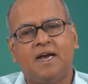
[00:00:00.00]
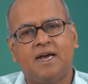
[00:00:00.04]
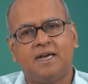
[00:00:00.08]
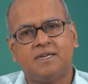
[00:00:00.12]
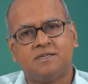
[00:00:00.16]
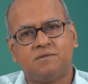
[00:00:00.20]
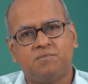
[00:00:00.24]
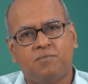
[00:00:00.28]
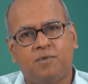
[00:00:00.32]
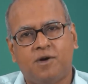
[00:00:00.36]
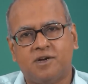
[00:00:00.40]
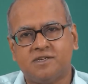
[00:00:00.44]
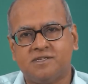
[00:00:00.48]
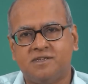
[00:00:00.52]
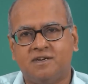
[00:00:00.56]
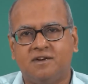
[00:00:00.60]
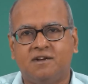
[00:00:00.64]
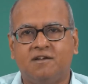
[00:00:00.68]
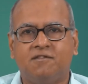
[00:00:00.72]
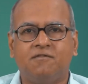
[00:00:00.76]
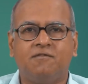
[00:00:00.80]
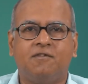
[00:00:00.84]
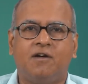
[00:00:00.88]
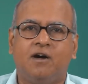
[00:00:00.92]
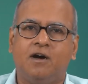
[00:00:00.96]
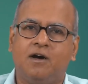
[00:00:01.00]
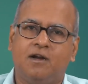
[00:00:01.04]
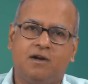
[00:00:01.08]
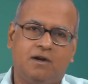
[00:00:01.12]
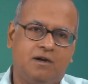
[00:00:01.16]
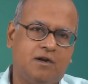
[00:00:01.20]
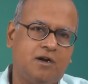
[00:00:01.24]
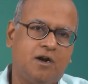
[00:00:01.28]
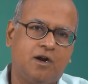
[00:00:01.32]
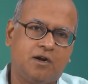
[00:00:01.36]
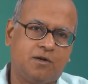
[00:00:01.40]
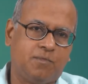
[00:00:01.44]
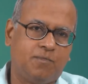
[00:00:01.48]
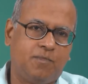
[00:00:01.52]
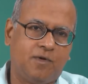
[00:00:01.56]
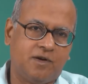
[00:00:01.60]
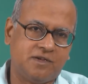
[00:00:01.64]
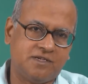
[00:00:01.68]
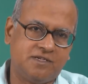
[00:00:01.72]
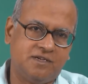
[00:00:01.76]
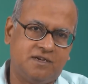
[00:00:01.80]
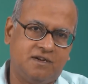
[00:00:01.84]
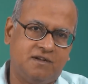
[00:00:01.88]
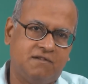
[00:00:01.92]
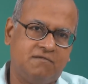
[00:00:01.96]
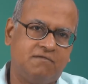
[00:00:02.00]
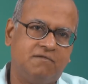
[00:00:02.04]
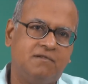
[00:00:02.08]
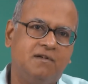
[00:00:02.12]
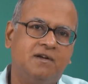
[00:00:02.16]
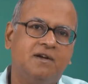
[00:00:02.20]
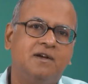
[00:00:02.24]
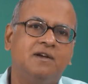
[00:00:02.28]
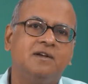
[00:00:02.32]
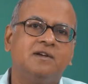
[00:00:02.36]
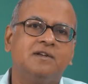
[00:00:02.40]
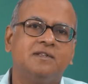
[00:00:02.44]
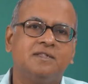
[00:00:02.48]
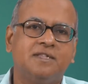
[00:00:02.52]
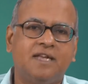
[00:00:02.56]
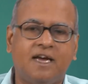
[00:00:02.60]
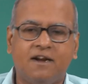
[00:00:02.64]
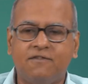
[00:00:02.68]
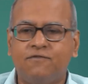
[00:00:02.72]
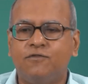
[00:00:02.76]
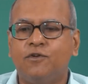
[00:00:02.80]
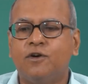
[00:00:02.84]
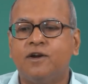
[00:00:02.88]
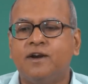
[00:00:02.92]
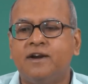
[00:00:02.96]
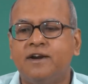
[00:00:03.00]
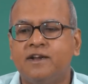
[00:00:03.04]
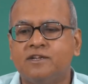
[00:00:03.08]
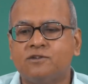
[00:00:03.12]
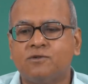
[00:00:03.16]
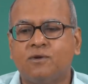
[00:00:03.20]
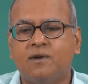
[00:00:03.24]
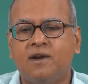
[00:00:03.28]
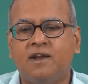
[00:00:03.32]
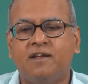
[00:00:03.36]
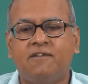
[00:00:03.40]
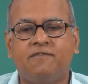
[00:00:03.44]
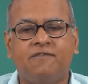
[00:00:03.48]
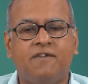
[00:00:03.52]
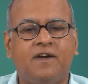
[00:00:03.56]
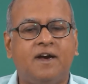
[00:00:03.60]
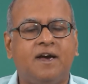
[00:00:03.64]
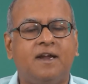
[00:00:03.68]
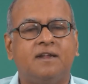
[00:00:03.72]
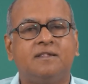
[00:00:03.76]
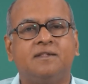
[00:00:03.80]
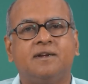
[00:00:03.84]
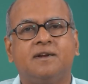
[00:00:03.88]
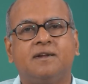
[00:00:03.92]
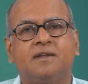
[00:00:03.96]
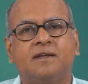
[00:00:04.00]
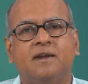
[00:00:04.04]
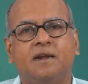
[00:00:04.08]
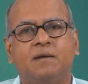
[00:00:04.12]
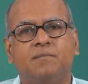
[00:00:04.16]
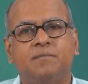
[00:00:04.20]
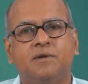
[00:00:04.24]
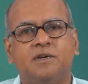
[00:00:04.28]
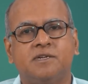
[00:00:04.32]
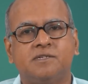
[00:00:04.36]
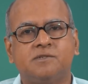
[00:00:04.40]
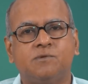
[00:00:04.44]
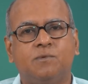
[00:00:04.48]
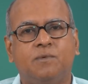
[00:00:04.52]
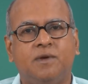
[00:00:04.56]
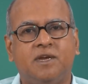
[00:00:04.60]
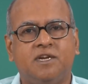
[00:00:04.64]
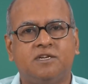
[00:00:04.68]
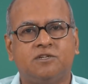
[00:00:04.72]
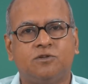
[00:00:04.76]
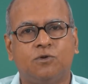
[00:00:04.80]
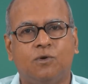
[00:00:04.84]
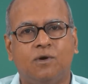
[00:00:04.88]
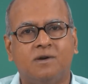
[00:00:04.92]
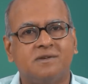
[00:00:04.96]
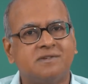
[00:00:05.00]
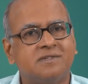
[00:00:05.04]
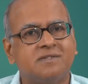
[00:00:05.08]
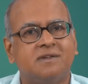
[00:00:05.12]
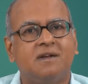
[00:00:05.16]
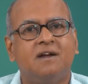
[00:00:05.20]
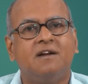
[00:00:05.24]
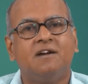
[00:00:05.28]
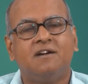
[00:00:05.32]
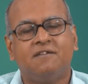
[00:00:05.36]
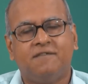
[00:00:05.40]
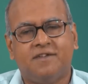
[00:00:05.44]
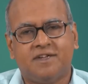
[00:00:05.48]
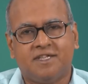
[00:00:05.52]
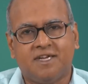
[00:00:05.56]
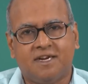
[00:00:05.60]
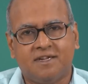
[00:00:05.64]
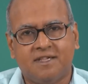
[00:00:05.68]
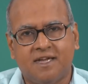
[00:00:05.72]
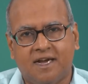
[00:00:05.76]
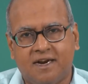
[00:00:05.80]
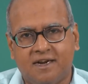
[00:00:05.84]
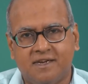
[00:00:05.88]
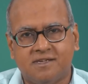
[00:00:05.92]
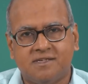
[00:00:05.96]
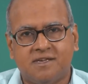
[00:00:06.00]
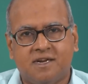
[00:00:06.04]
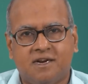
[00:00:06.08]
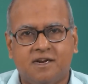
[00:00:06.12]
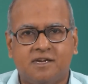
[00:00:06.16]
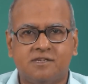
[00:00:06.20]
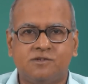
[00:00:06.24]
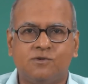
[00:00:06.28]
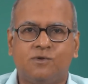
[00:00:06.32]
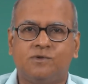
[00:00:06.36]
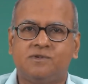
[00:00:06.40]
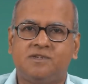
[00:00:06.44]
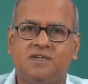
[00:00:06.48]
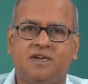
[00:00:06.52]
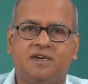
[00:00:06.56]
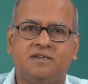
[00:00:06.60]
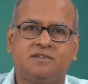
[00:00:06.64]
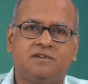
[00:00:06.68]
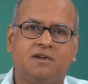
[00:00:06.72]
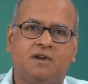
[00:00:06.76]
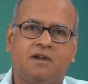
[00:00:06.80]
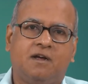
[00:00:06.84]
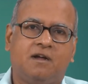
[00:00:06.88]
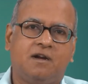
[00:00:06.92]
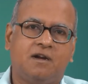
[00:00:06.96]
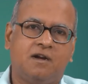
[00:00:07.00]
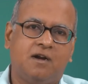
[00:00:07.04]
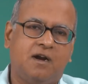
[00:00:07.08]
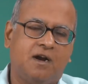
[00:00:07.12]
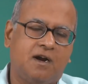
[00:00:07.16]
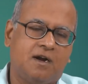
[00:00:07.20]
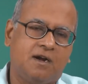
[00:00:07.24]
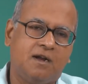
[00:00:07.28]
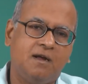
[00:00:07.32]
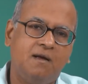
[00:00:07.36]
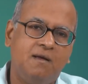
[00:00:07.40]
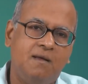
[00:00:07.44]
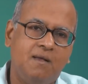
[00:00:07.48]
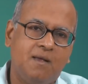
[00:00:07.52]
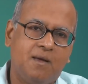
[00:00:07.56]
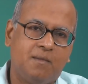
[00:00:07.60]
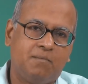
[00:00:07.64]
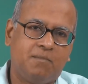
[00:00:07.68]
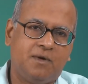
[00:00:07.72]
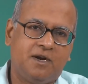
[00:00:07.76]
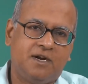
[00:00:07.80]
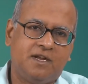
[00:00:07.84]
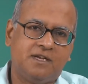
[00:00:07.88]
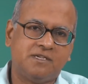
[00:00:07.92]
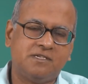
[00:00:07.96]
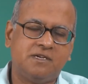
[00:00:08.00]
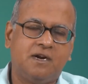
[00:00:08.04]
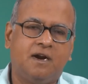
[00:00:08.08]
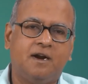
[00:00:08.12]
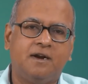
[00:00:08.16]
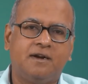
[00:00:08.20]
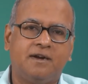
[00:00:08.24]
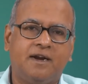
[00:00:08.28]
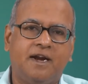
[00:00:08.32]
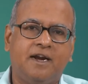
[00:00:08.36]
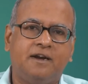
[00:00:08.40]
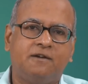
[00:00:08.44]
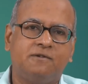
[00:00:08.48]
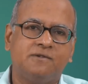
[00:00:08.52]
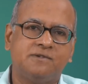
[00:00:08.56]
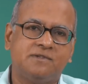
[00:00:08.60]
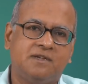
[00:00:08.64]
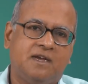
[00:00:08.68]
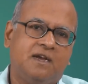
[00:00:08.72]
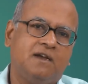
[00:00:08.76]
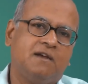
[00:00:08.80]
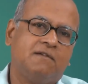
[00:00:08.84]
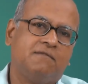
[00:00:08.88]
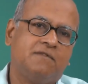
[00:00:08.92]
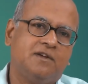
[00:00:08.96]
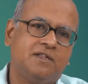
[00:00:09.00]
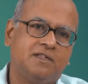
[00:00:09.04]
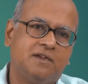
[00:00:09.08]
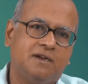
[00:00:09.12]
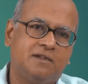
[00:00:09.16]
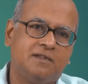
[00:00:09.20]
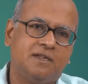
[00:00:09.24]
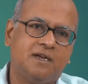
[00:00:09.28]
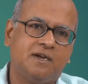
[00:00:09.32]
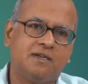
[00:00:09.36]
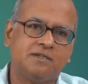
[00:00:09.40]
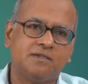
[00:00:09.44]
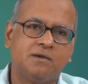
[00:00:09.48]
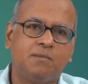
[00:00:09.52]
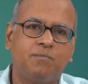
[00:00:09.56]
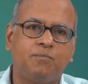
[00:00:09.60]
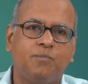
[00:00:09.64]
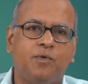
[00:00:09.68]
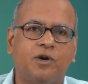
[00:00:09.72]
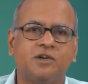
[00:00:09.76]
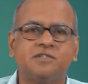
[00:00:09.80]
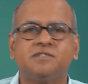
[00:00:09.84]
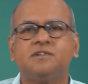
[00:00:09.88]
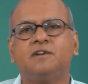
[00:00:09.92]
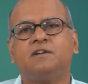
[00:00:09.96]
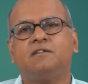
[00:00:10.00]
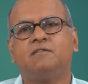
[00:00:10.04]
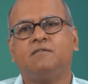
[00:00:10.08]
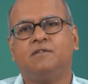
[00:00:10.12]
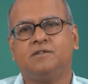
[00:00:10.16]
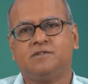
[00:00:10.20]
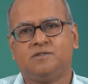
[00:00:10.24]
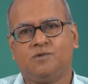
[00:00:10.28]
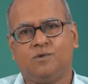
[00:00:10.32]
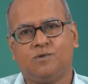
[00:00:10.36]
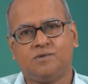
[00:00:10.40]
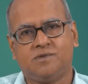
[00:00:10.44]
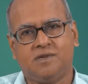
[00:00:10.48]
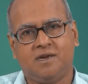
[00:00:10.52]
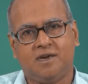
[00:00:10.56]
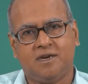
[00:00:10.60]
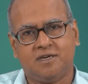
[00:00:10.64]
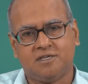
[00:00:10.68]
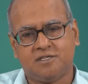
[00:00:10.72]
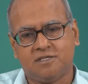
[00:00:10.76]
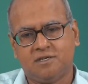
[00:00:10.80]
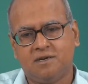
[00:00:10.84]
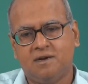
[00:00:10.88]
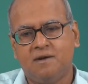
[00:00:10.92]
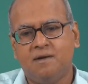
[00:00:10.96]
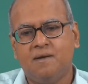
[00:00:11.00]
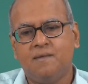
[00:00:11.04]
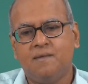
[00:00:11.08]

as positive or not positive. Therefore, it is only fair that Cramér's V shows whether there is an association or not, but does not try to say whether there is a positive association.